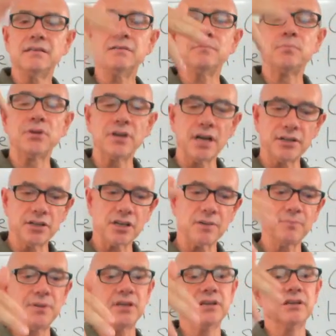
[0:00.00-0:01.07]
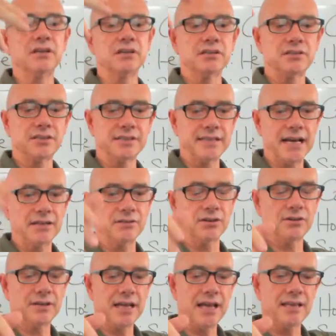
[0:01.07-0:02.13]
put on your computer to
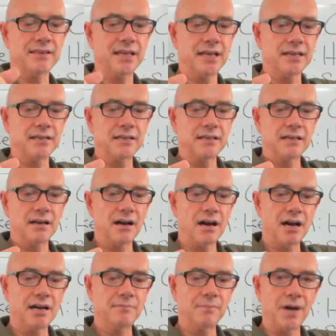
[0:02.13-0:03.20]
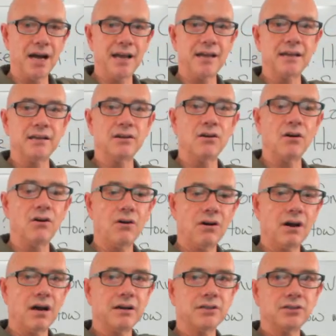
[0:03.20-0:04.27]
download. And then on my
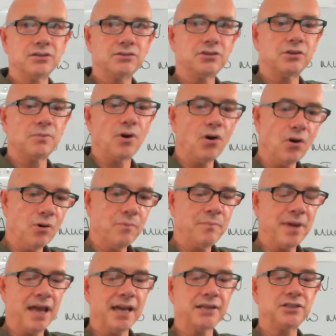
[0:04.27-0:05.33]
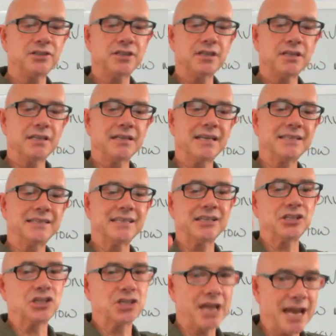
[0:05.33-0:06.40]
YouTube homepage, it's a
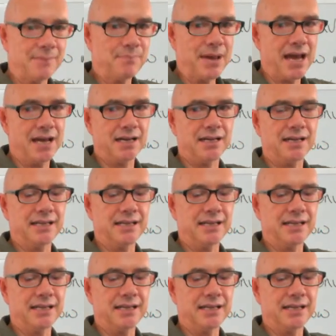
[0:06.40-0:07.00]
JPEG.